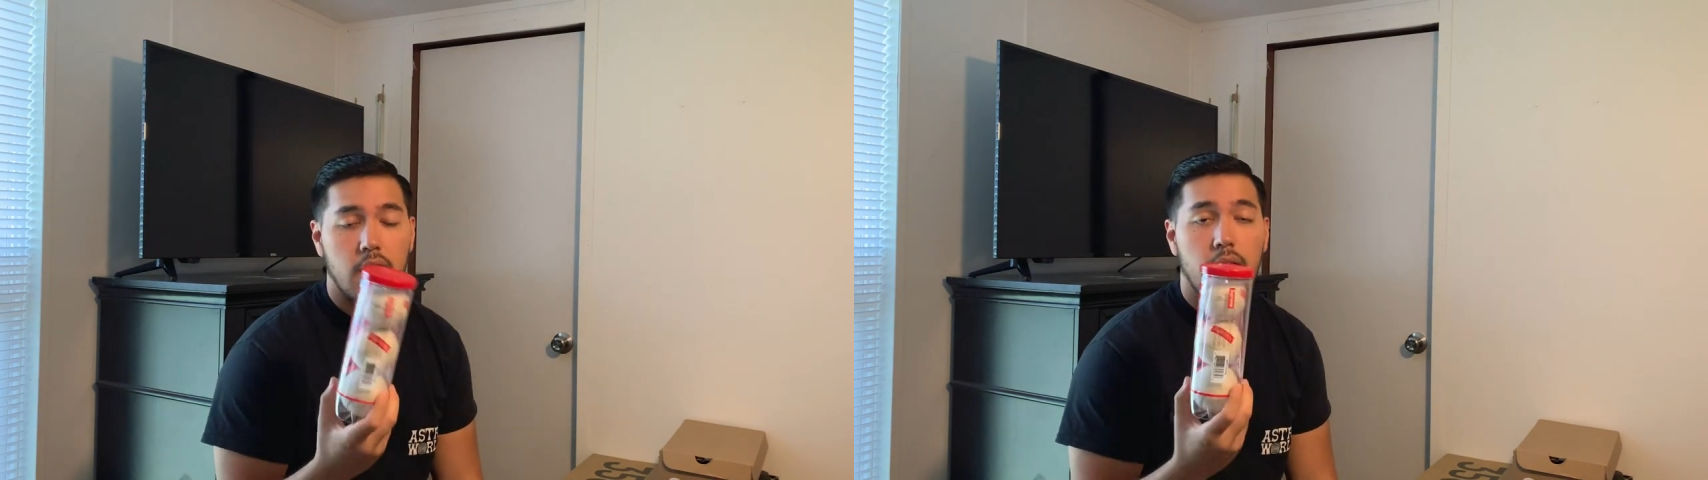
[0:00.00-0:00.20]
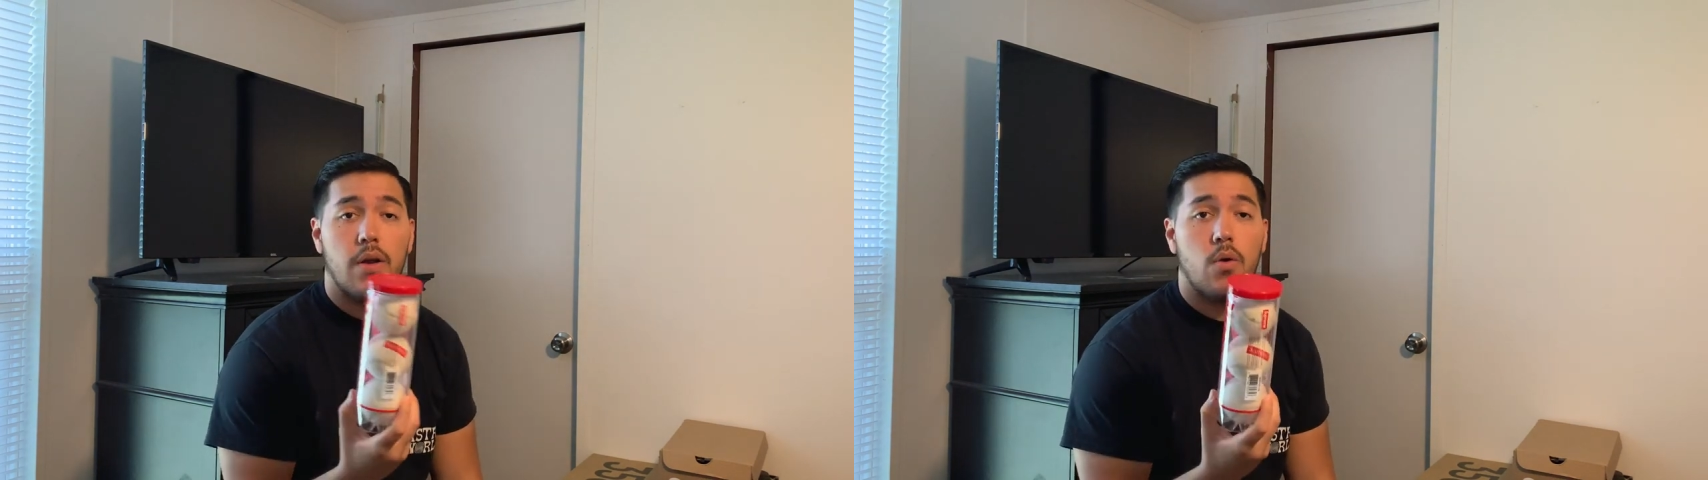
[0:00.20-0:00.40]

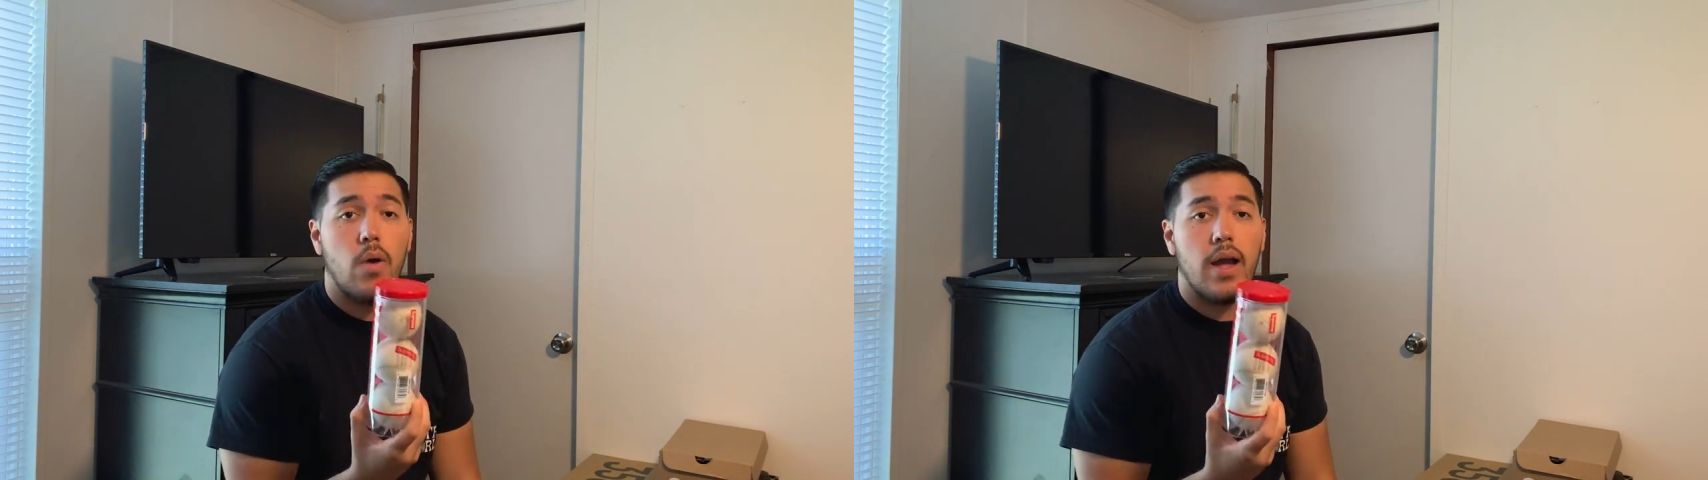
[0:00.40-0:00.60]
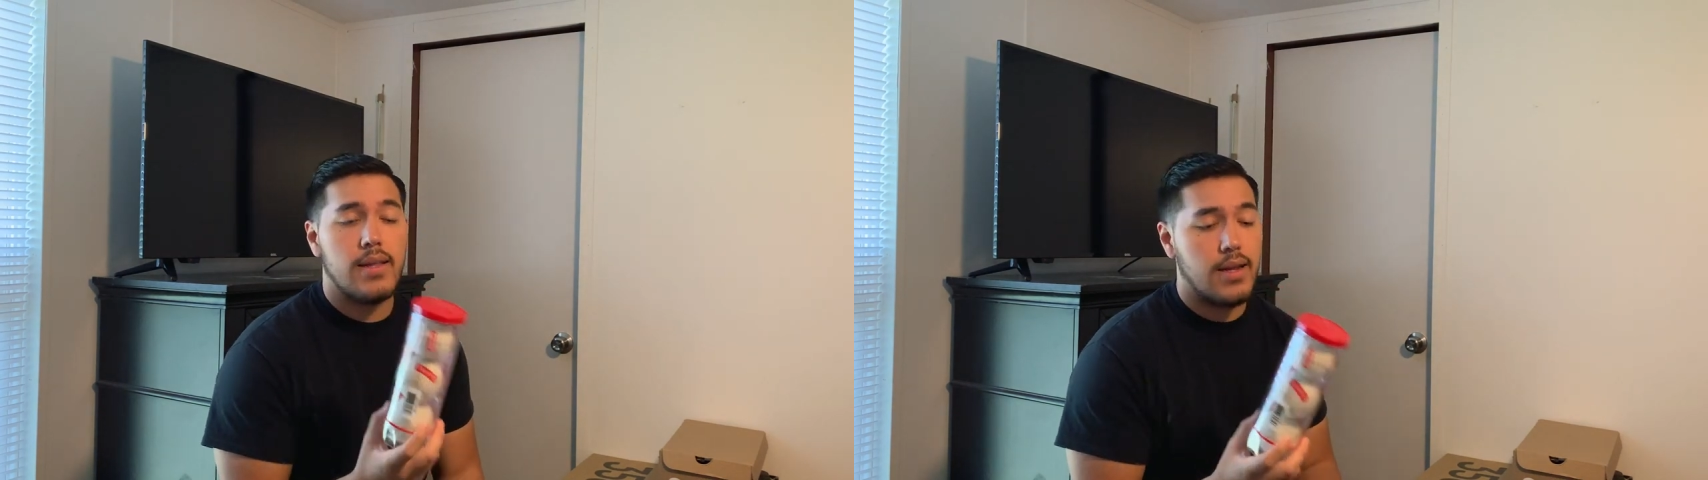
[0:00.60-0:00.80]
They're
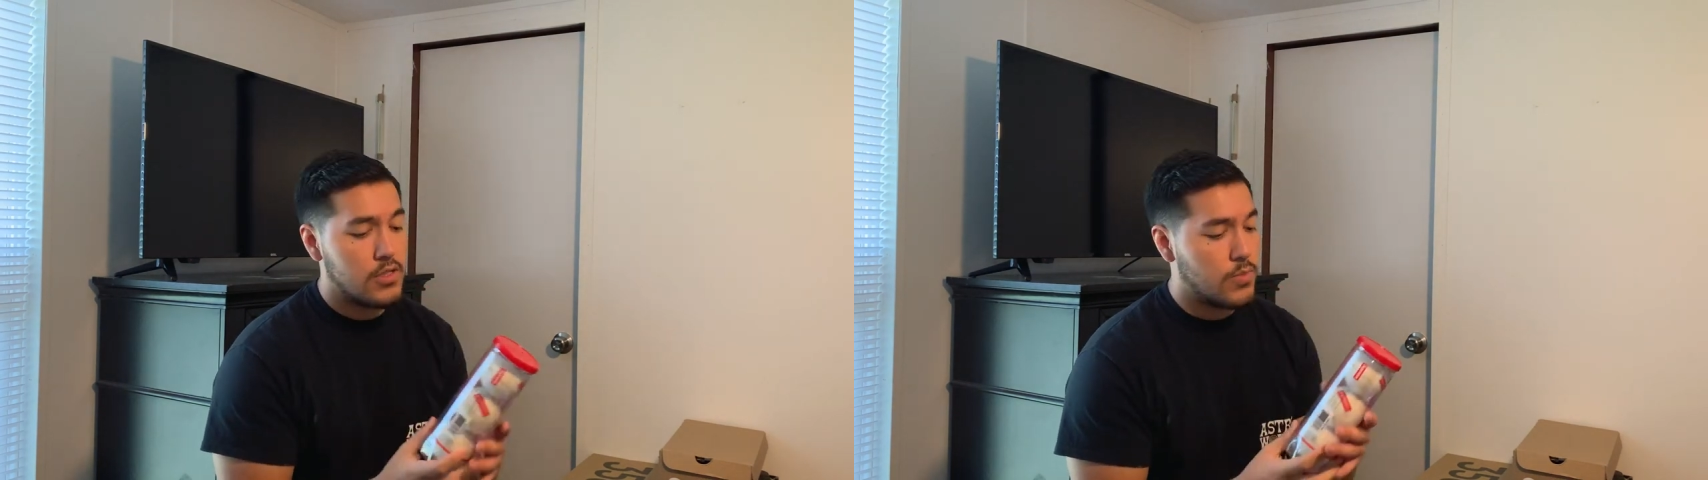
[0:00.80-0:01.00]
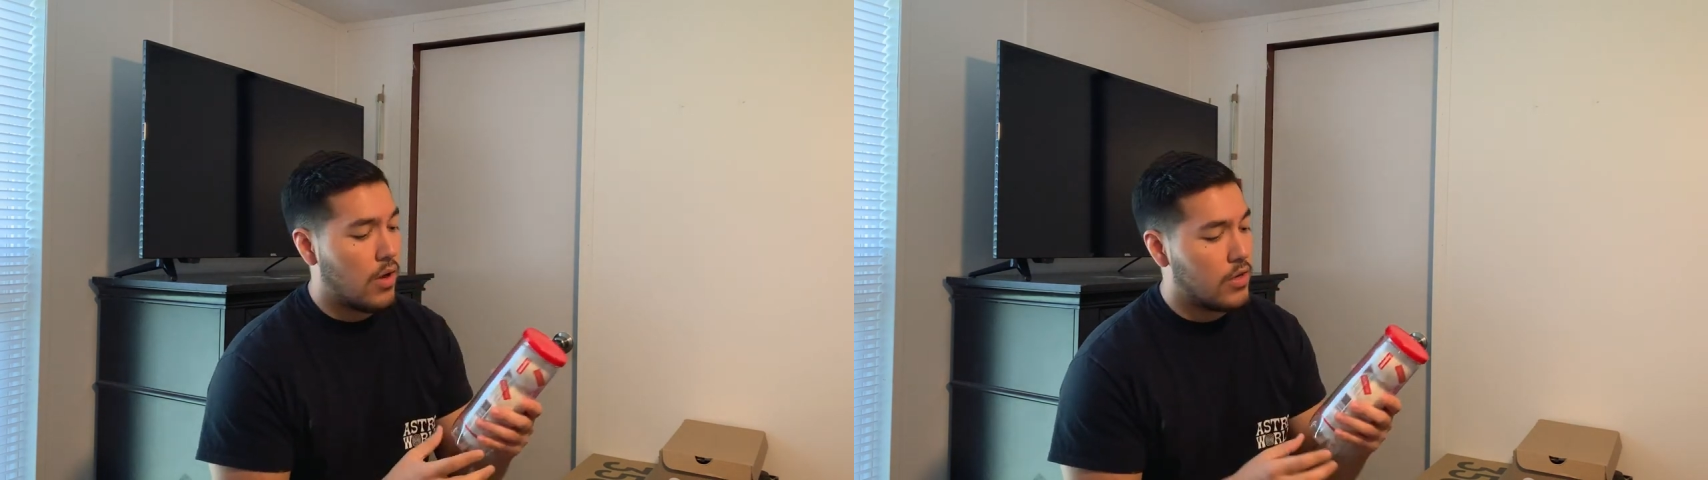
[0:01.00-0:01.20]
white
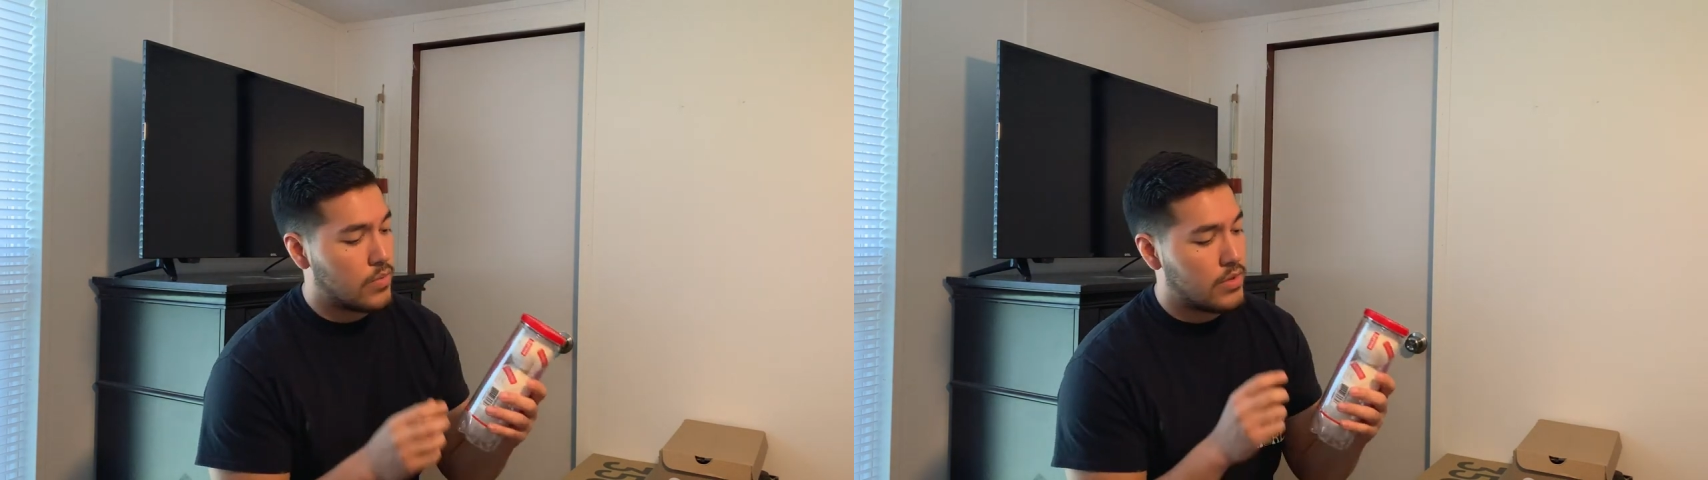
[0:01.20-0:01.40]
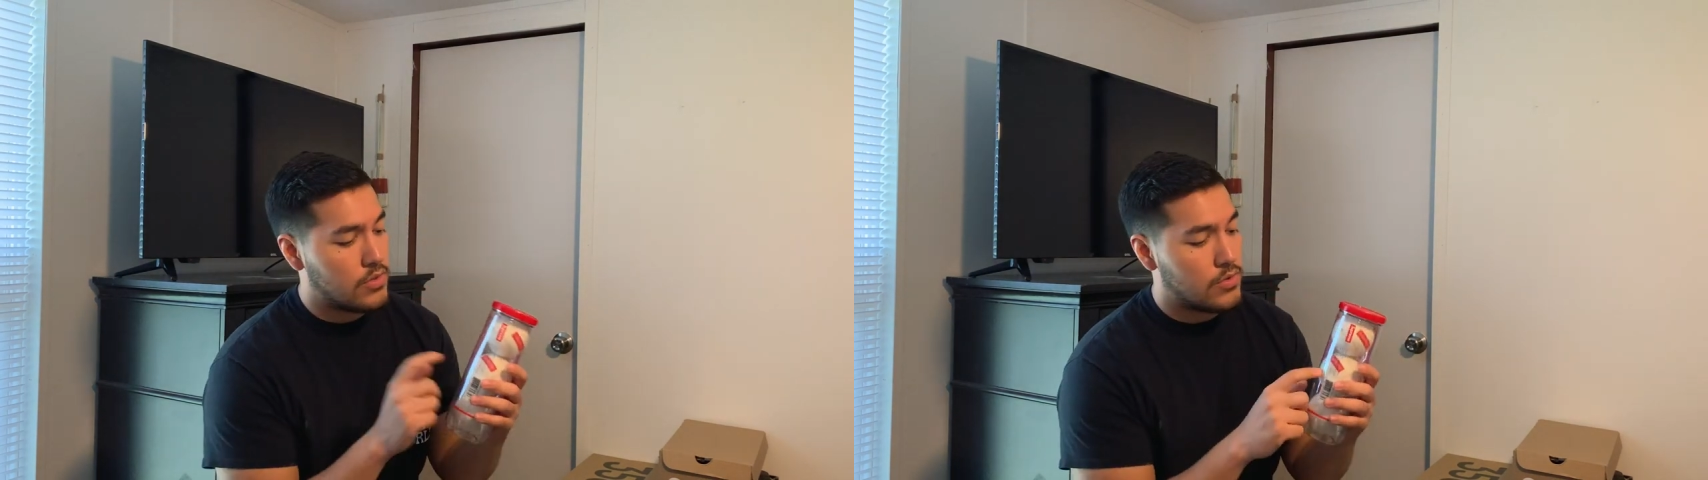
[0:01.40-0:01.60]
tennis balls with the